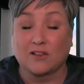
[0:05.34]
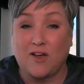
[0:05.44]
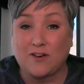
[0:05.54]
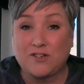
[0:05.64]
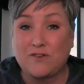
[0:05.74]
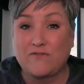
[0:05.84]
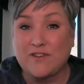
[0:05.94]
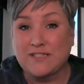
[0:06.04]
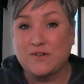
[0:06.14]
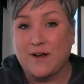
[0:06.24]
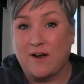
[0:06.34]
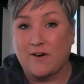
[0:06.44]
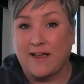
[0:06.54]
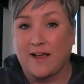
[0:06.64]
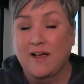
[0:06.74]
a long-term visitor
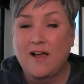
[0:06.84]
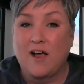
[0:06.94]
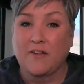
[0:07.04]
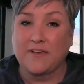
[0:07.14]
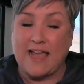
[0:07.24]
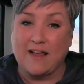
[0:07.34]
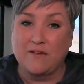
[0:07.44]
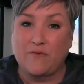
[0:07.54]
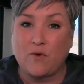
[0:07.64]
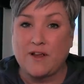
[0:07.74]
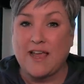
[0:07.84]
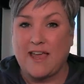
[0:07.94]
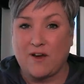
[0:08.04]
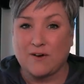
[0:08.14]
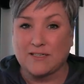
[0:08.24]
area on the
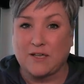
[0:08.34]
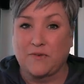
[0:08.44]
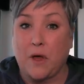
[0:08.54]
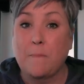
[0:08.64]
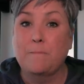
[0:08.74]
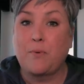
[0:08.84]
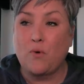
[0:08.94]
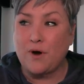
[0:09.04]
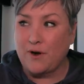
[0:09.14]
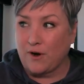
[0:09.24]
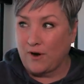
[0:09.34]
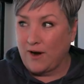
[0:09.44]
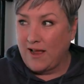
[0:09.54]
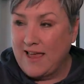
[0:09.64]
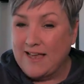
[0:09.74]
California-Arizona
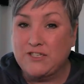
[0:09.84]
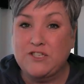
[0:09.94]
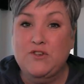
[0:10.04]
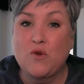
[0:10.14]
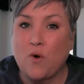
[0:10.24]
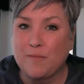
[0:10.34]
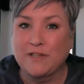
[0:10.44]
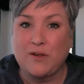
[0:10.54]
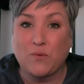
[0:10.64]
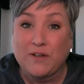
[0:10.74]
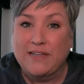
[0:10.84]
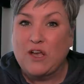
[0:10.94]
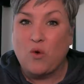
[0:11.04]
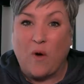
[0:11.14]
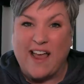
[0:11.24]
border. It's normally
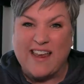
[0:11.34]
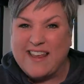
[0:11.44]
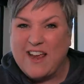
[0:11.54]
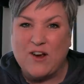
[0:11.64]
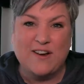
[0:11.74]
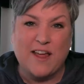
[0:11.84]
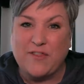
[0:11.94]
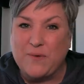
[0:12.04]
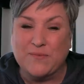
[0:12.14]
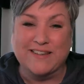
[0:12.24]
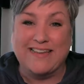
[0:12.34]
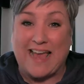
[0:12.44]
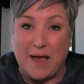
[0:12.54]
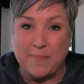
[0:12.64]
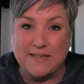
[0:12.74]
really quiet here, nothing really
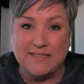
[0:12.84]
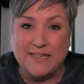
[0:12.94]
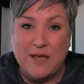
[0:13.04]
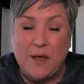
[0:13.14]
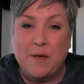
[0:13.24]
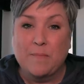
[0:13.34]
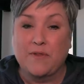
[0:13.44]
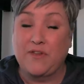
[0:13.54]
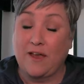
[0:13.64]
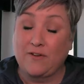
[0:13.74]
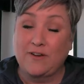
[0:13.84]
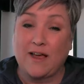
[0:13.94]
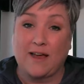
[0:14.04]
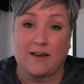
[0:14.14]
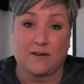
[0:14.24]
happens, but the other
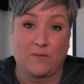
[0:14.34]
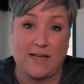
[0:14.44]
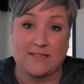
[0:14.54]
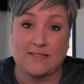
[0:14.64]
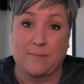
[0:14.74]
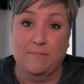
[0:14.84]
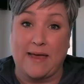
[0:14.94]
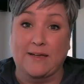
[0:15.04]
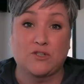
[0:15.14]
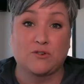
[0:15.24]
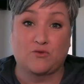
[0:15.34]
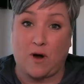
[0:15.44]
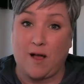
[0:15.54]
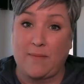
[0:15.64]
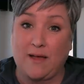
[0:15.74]
night we had some major
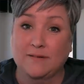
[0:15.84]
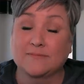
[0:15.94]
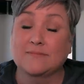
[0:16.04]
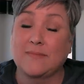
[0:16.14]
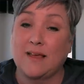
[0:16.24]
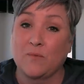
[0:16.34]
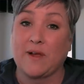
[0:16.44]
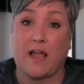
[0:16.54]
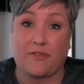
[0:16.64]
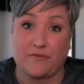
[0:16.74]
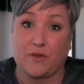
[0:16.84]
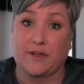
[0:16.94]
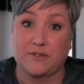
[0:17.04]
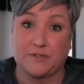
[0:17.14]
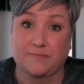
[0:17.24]
drama and we got the
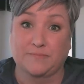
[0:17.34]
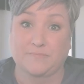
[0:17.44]
footage.